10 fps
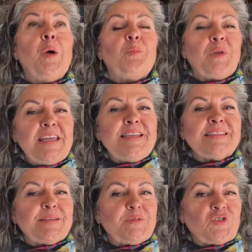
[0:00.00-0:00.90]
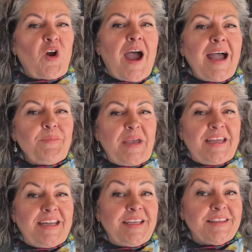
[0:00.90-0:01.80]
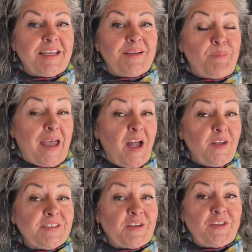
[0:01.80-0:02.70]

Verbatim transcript: please subscribe and hit the bell so